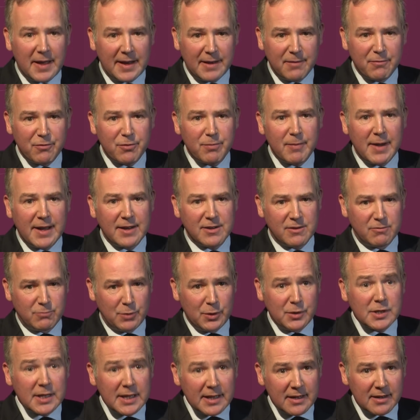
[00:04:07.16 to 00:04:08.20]
for that information
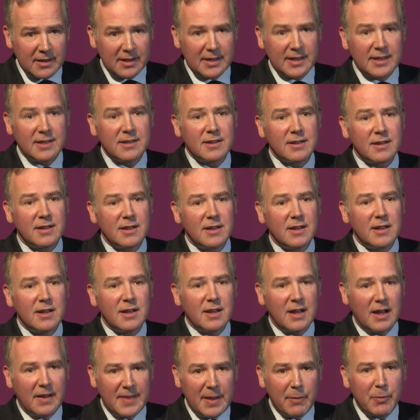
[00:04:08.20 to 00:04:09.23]
routinely,
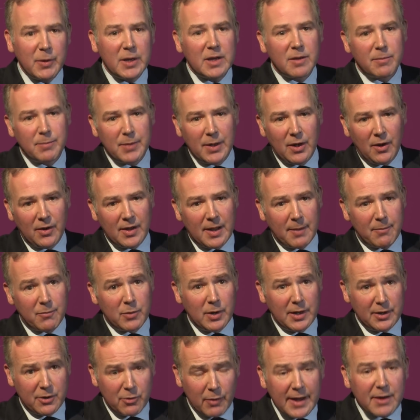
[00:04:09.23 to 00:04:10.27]
and then we could build up
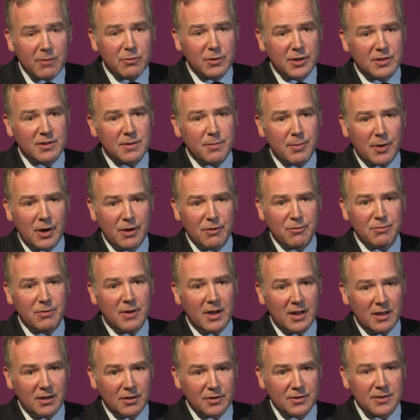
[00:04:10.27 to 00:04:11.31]
really great risk
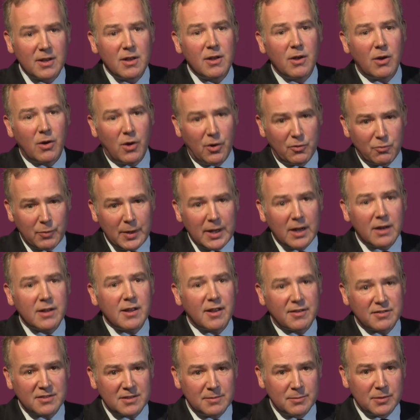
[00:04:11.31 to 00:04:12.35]
profiles on real
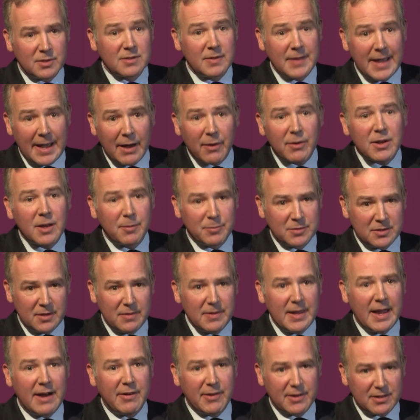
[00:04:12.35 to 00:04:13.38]
customers and the outcomes that
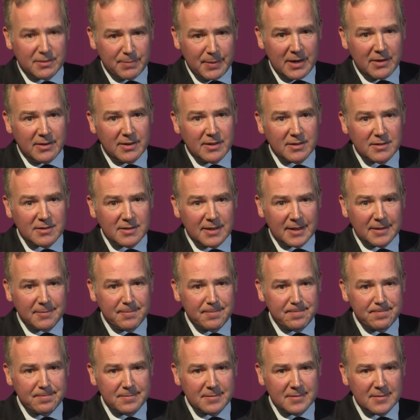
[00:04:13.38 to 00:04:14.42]
they're experiencing.
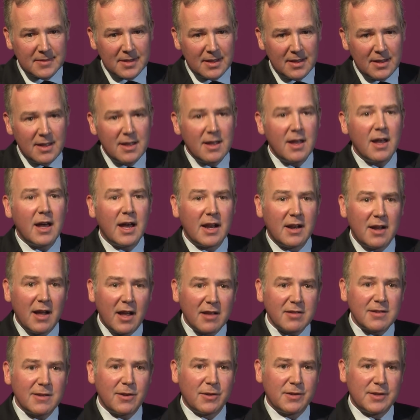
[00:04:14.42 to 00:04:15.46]
And
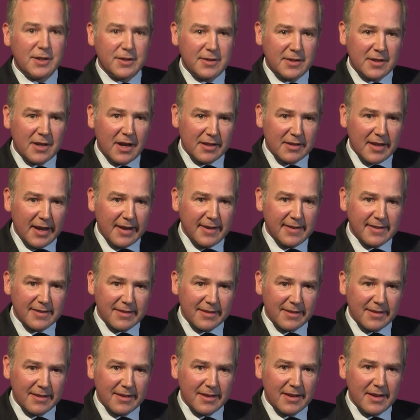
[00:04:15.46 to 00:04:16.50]
lastly, on
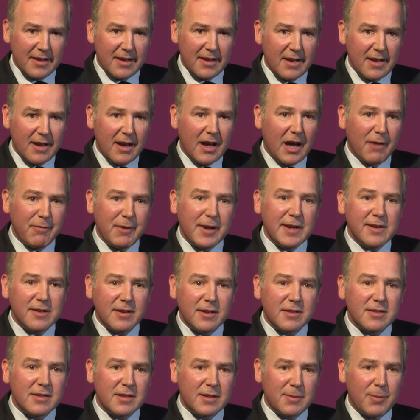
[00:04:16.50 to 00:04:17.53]
digitisation, our vision
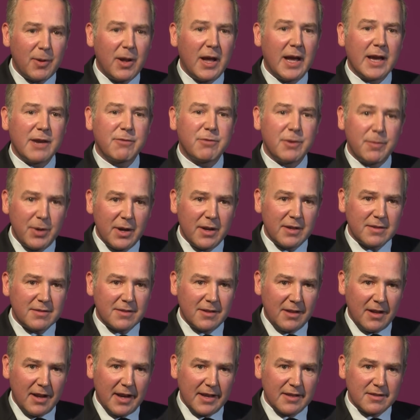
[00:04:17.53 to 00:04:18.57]
is that applying for a
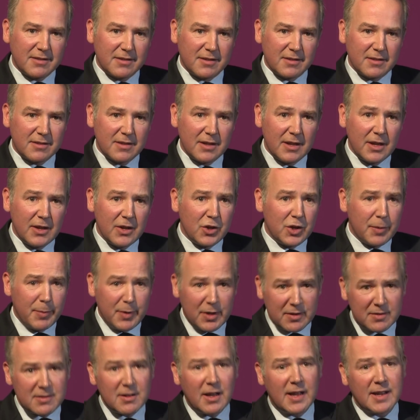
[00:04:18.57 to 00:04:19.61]
personal licence should be
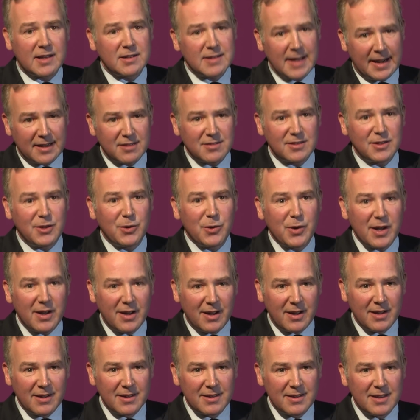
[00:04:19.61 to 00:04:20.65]
just like taxing your
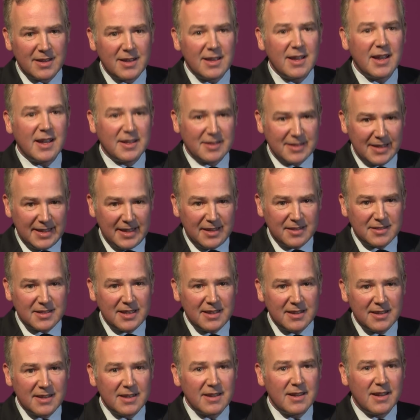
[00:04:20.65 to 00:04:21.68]
car, as
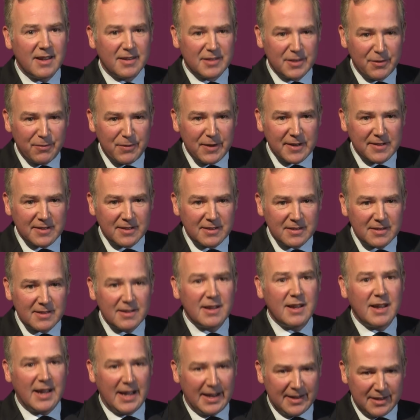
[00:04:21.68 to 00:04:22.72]
easy, as efficient,
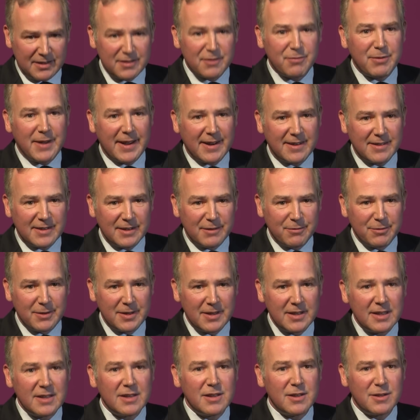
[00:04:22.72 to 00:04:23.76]
and as effective.
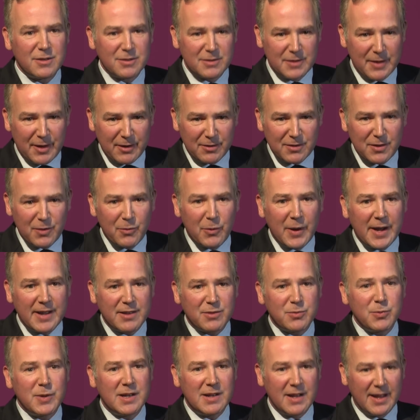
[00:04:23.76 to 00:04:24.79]
So those are the
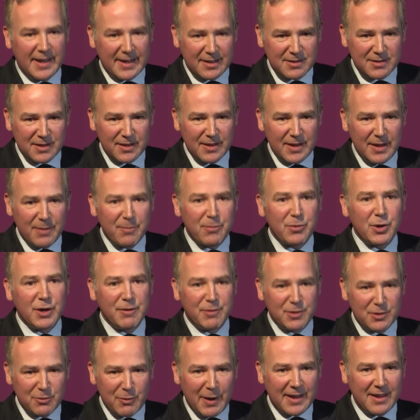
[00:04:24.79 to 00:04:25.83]
ways we'd like to improve
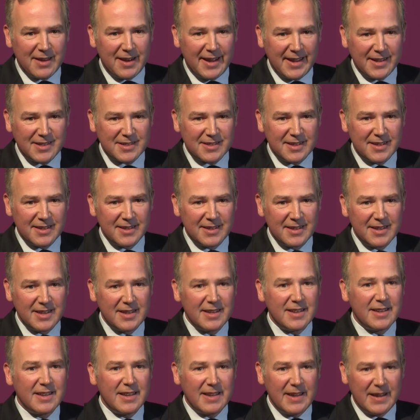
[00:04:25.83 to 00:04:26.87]
as a regulator
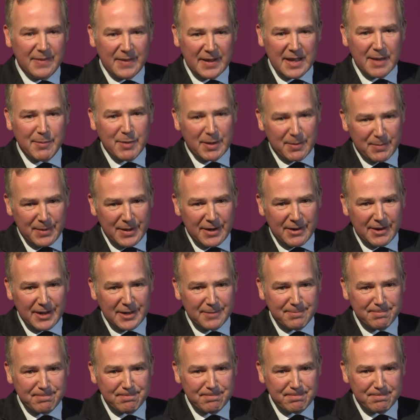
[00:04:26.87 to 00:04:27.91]
in the coming
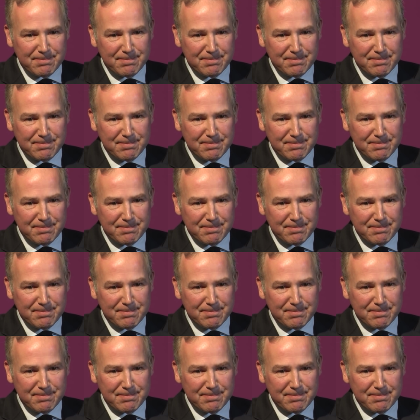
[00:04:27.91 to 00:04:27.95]
period.